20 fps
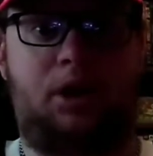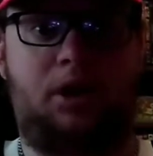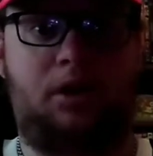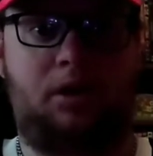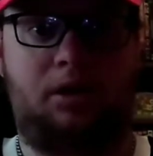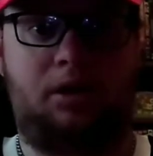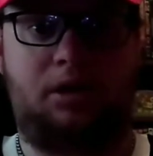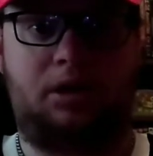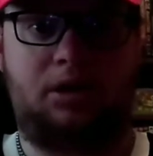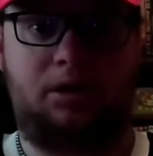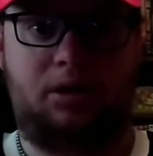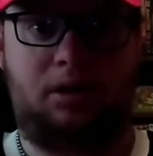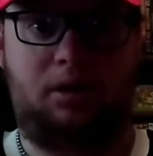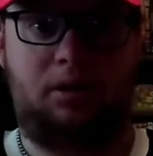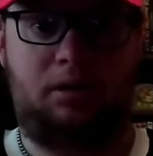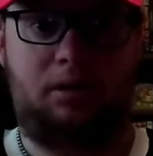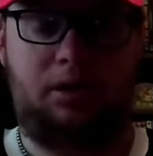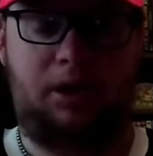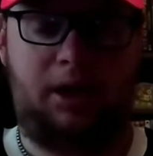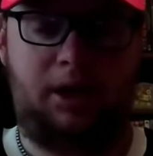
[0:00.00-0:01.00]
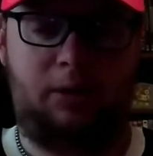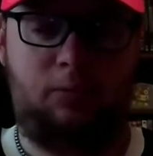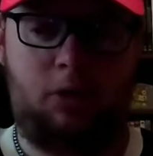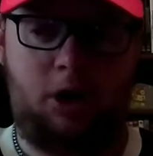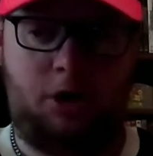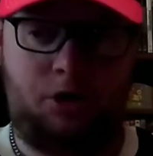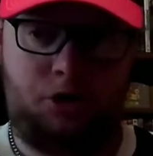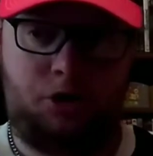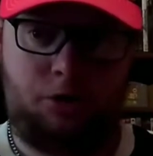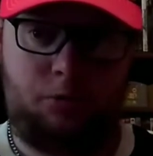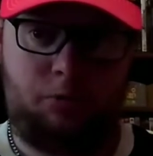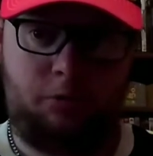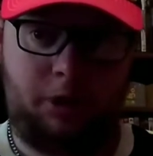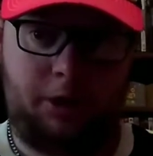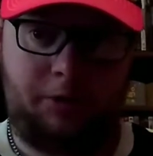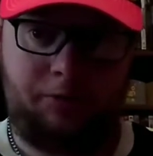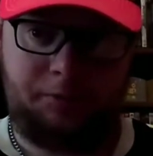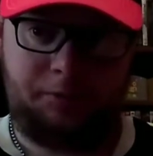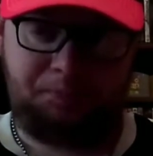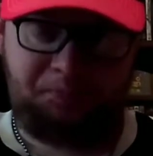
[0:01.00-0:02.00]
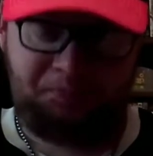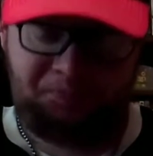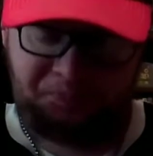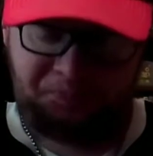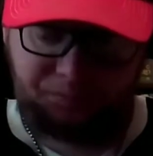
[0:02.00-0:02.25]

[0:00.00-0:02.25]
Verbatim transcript: killing the, the head watcher or whatever.